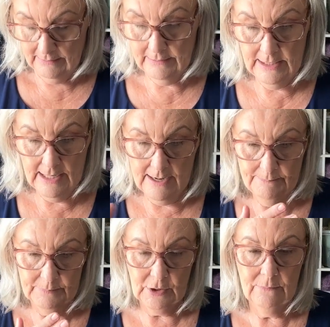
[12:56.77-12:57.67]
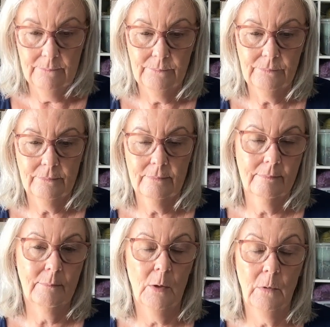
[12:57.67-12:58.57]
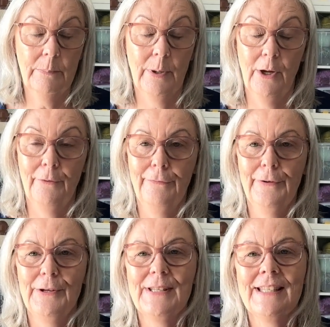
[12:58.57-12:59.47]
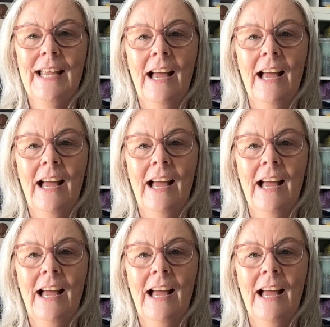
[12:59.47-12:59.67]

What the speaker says: the my whip pile first.